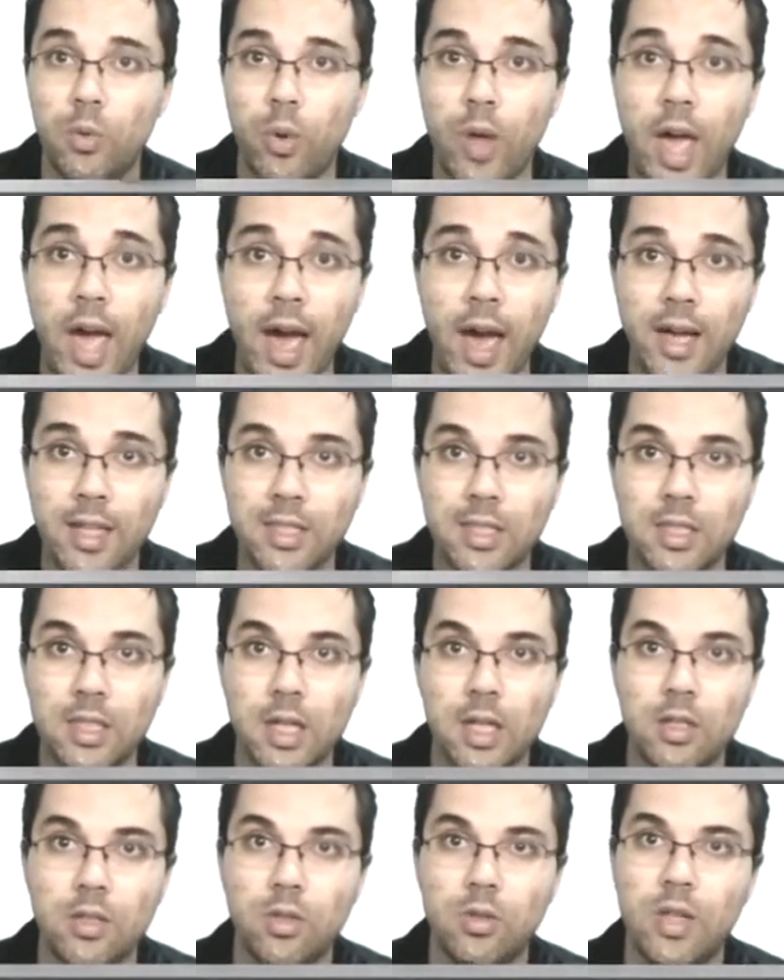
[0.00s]
reacts
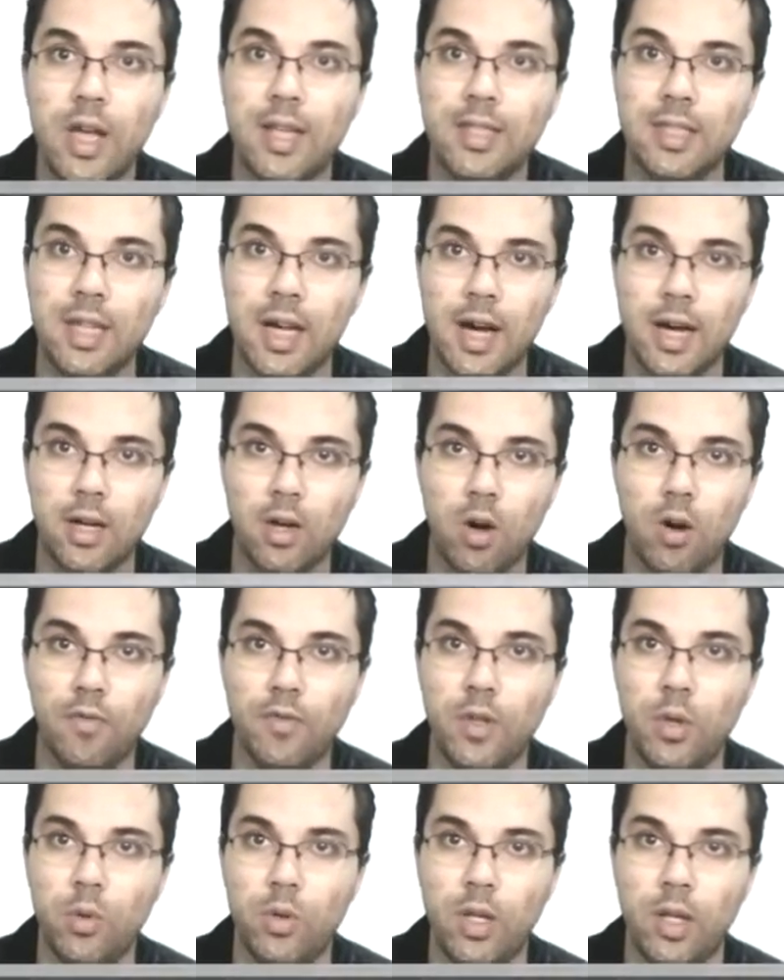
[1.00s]
to the attack of
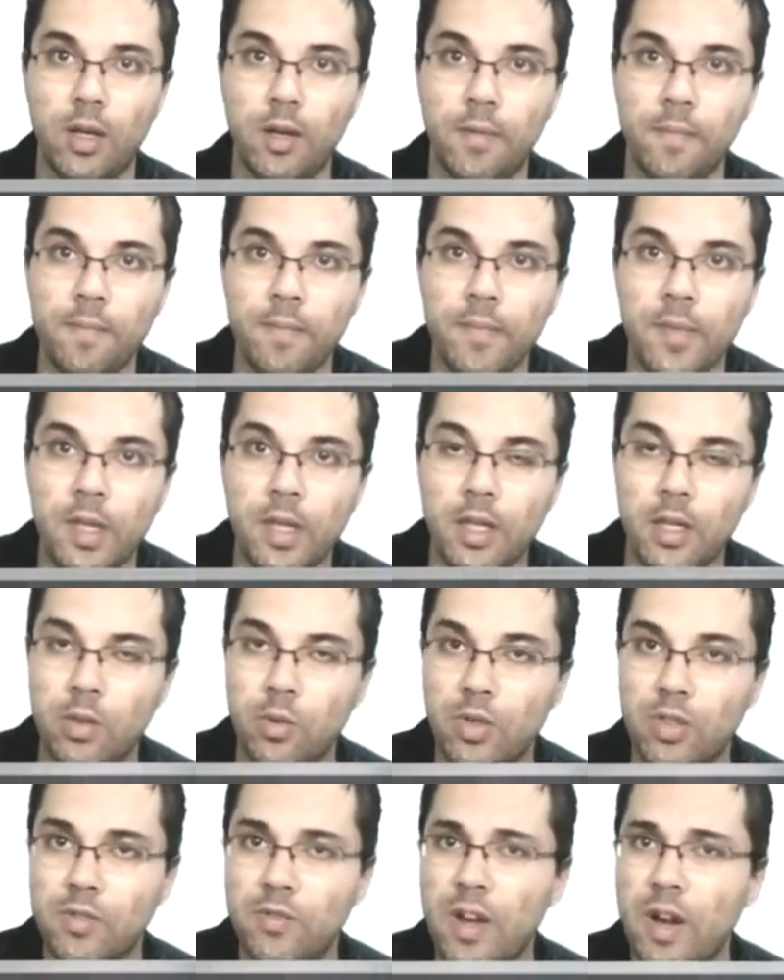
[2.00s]
the uke. It
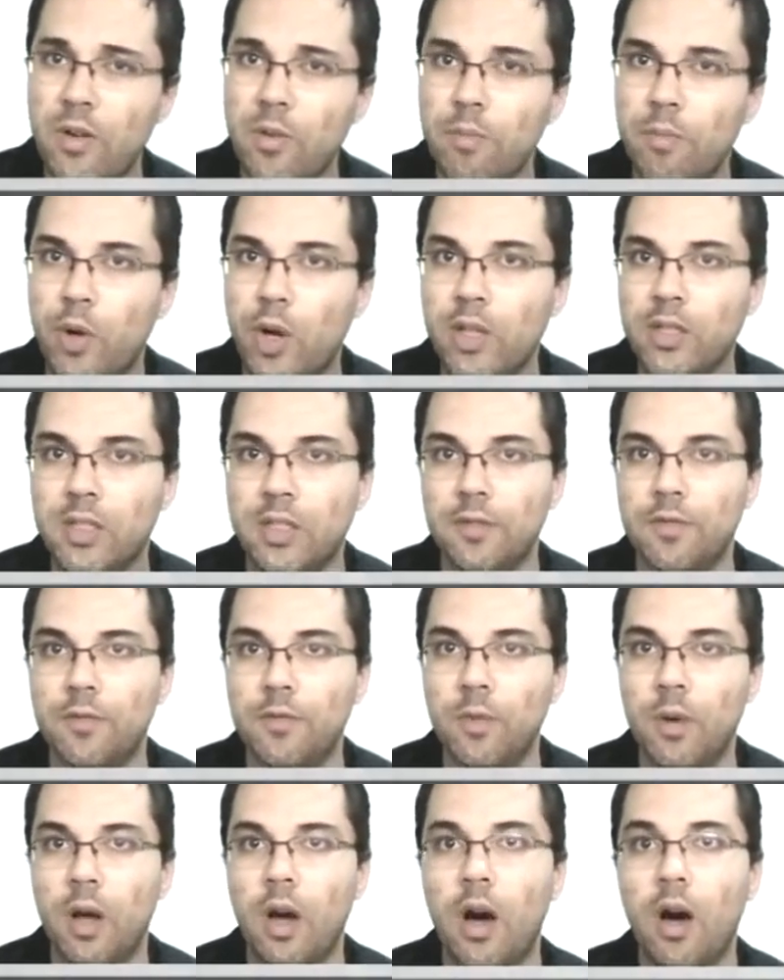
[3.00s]
was very impressive
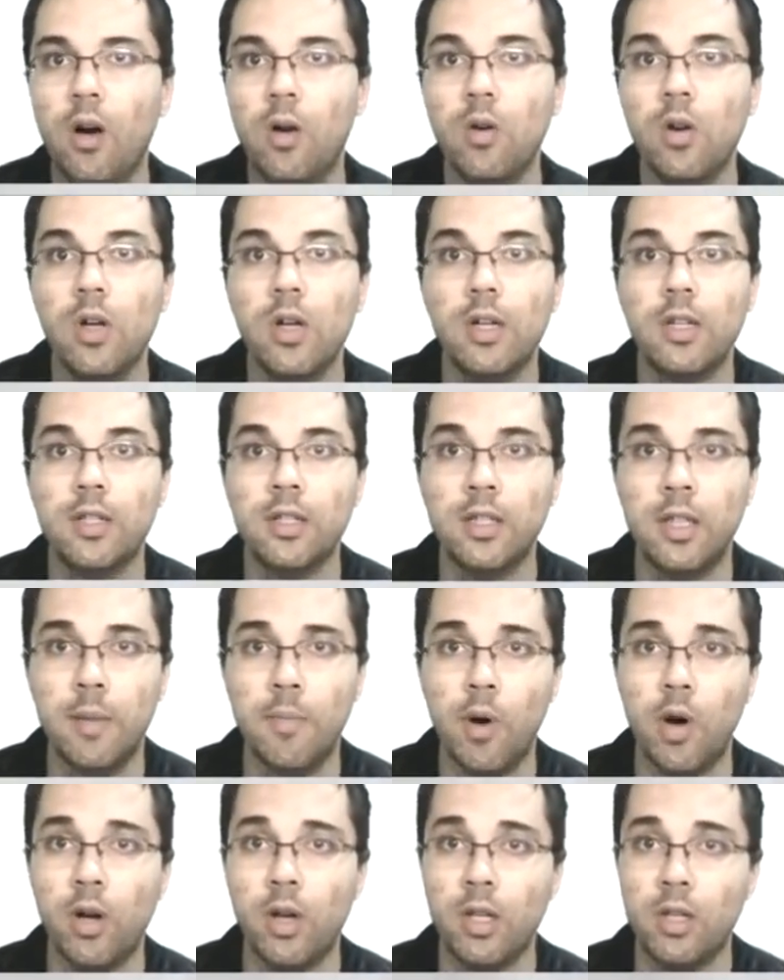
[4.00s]
how the
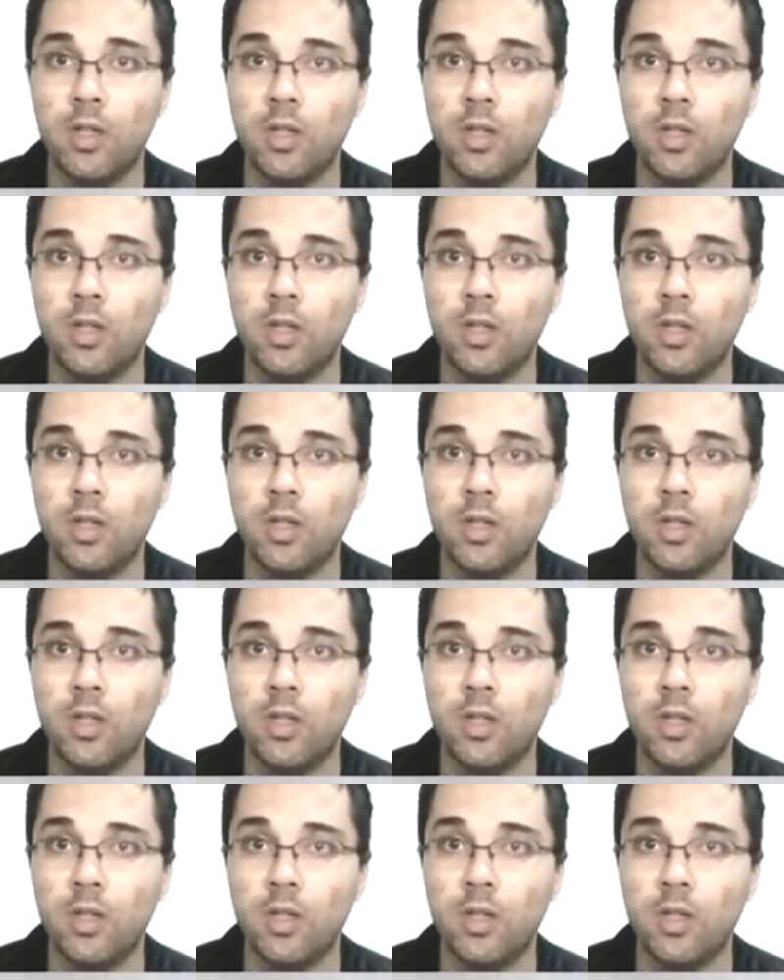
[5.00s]
body